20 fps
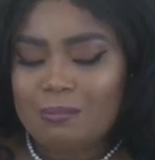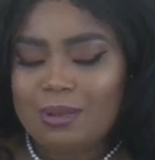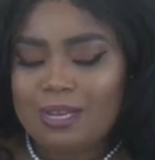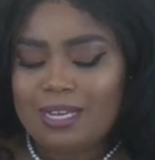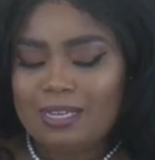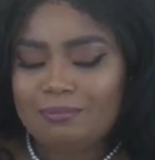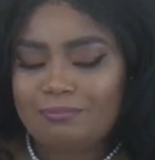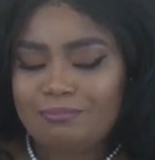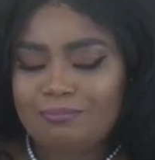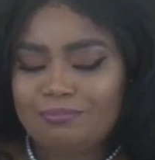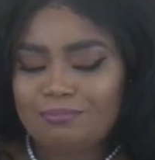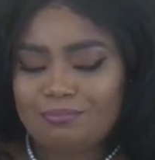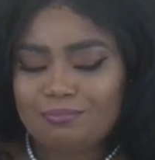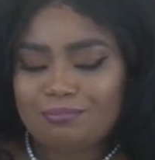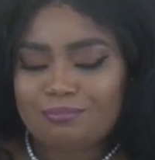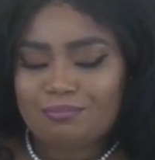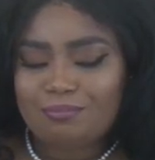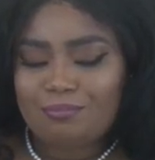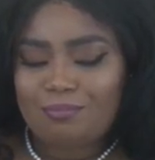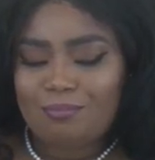But
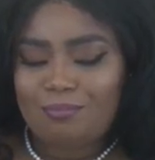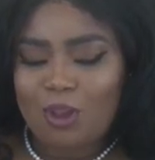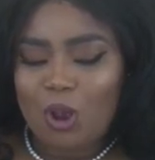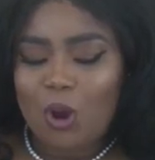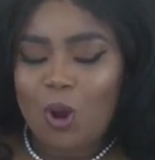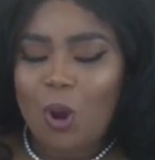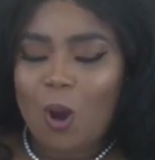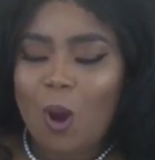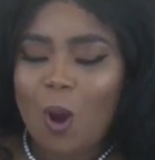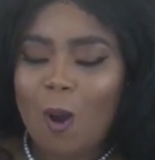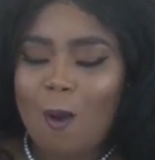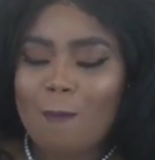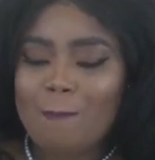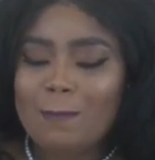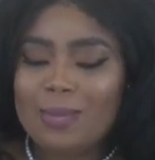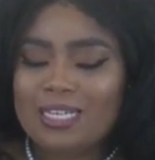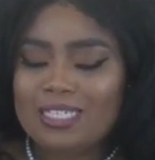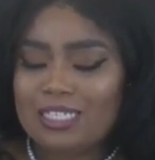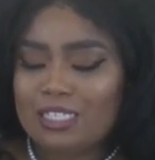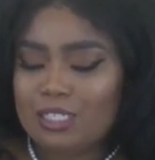
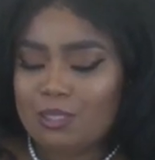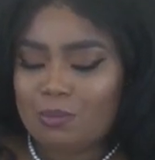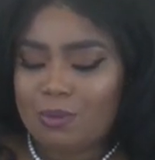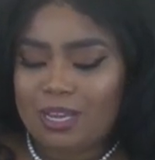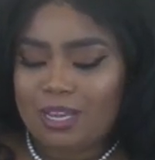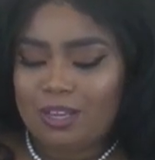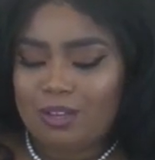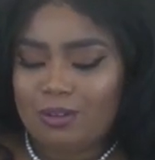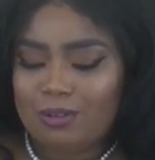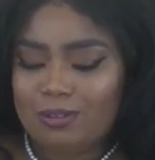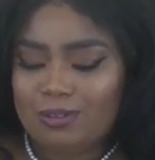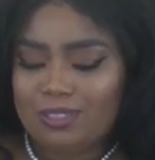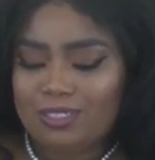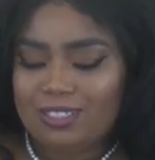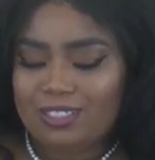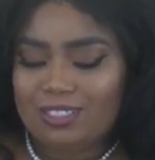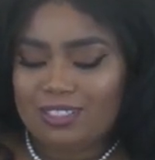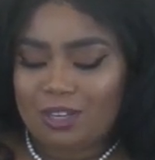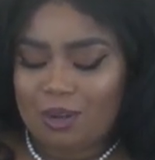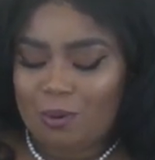Mrs.
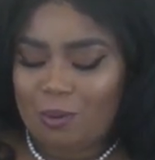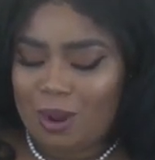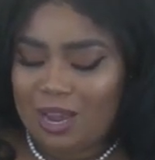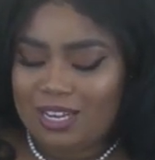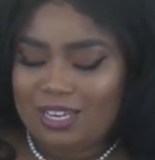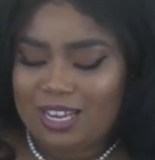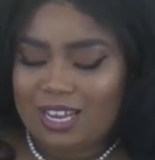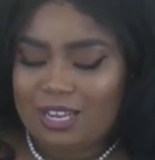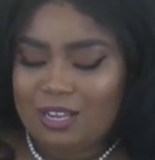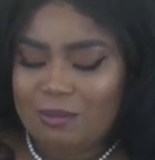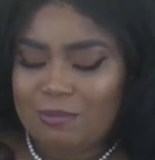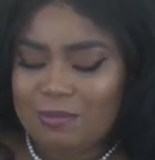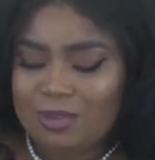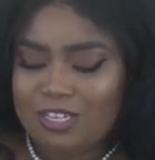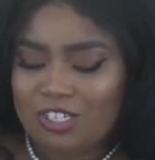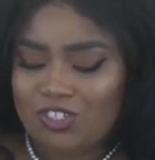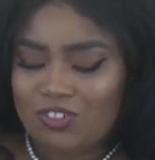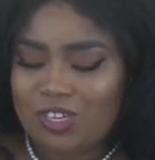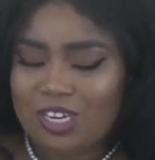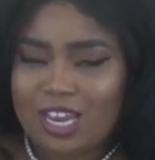Wells, Creighton
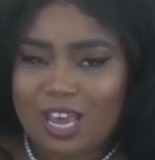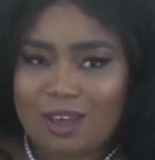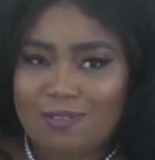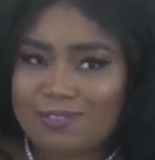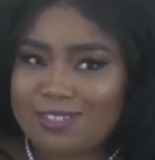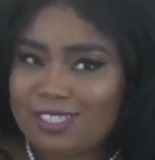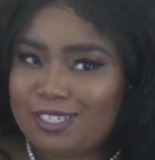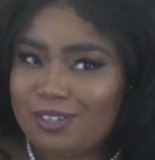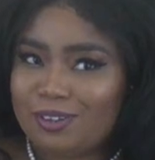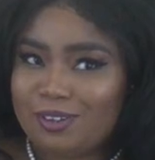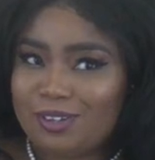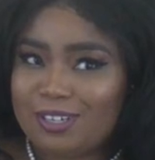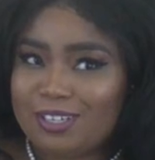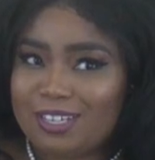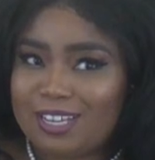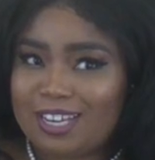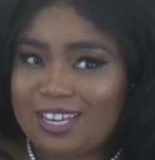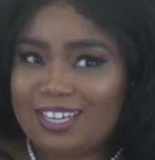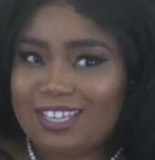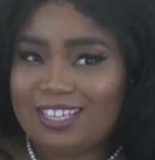Elementary
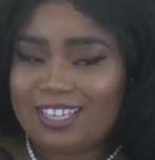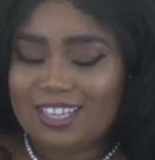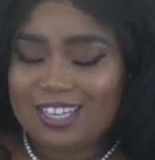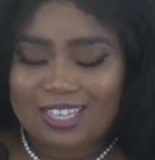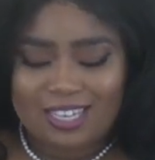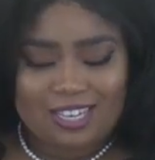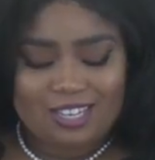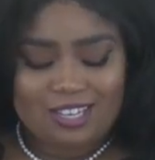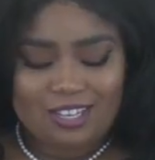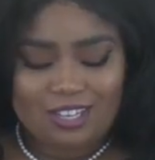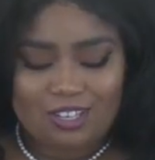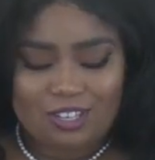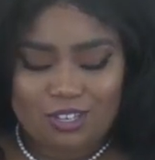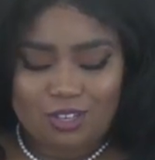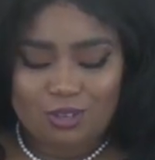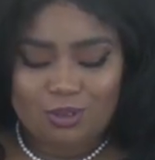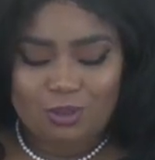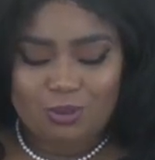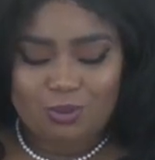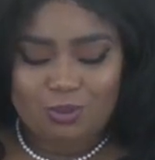cafeteria lady, thank
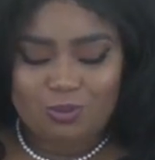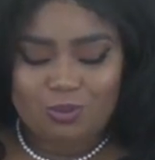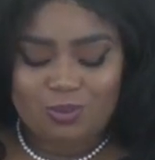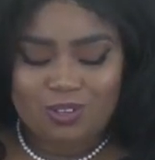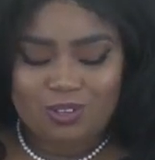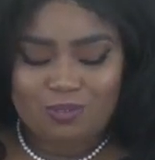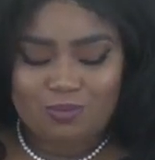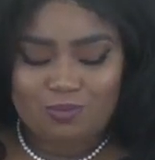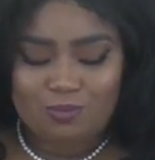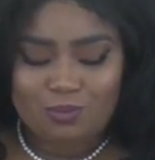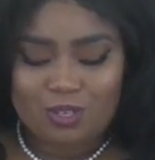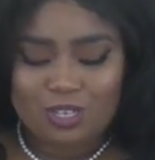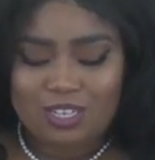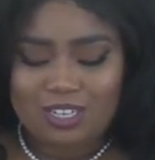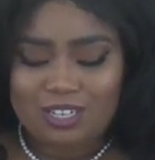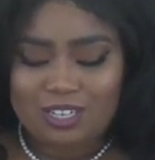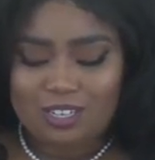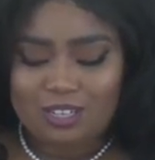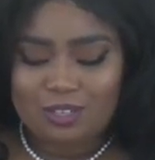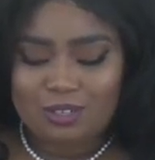you for
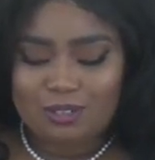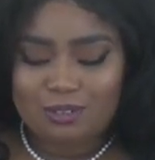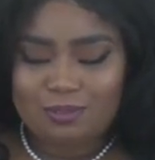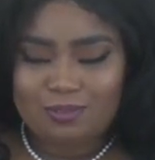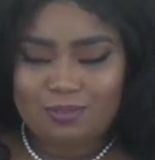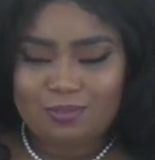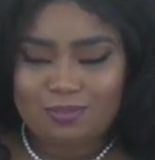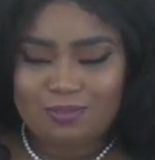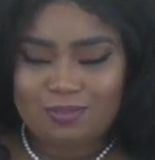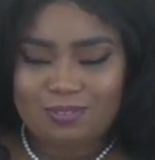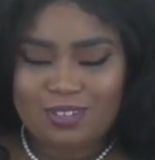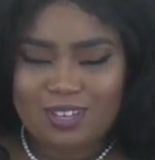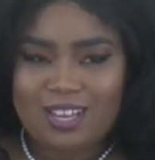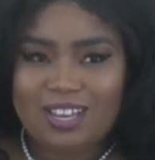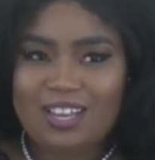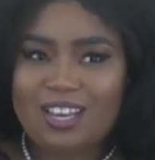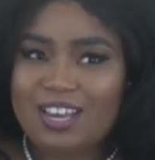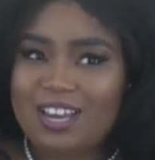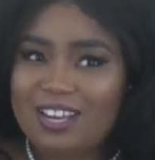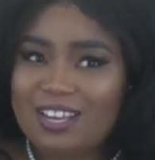your love.
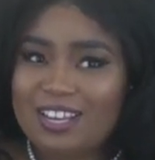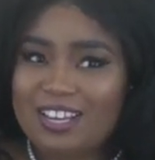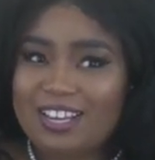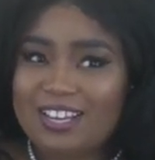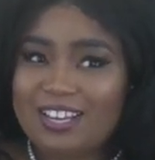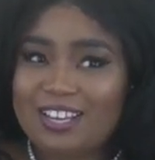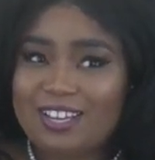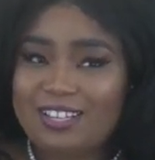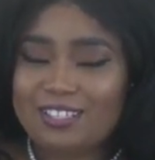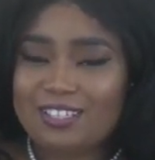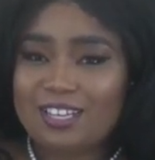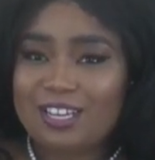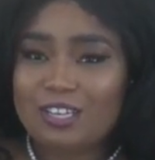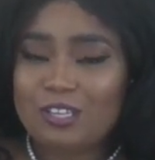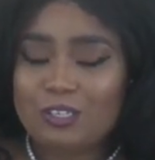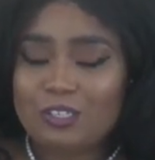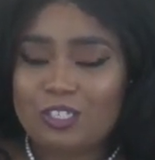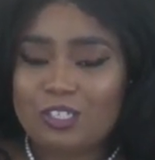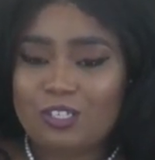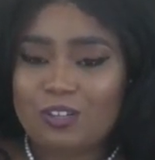And your hugs
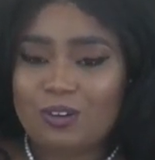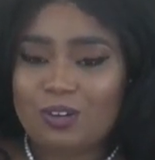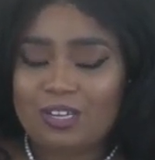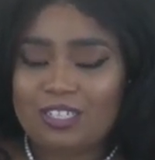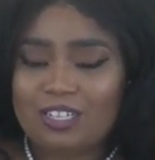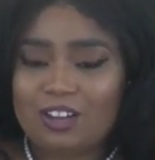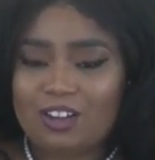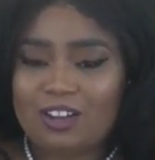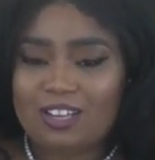and your stern